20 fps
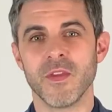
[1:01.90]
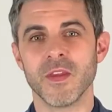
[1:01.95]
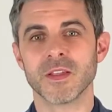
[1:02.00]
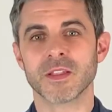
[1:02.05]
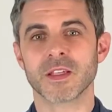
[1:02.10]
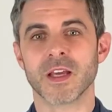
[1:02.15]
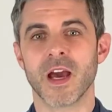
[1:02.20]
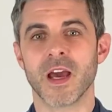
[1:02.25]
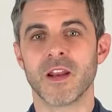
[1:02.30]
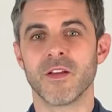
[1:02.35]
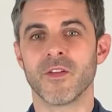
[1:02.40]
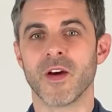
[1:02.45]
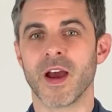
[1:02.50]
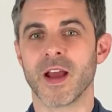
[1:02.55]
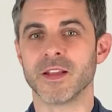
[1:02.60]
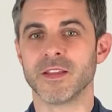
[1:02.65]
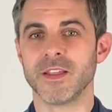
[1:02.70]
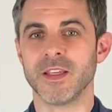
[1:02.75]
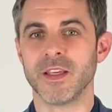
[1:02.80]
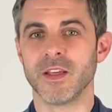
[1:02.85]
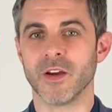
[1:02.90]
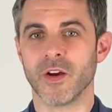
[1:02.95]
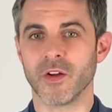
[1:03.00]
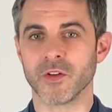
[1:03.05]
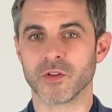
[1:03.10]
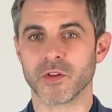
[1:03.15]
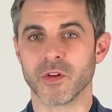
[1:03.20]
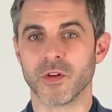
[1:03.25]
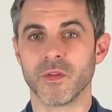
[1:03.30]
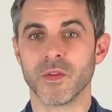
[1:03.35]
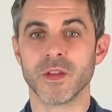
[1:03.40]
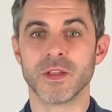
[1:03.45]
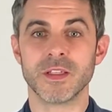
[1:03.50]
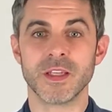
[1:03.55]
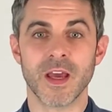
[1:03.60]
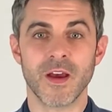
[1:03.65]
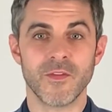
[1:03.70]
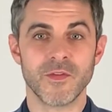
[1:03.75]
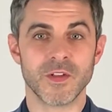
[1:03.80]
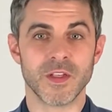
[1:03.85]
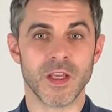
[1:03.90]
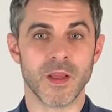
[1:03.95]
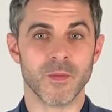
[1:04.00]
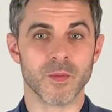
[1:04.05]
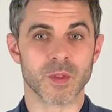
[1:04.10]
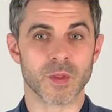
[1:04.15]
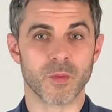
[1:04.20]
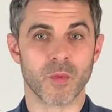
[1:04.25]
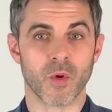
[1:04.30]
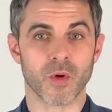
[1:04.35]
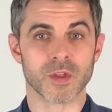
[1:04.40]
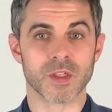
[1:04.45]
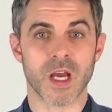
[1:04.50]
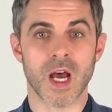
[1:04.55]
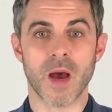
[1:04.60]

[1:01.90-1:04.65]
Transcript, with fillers: this kind of I T culture, the dev team supports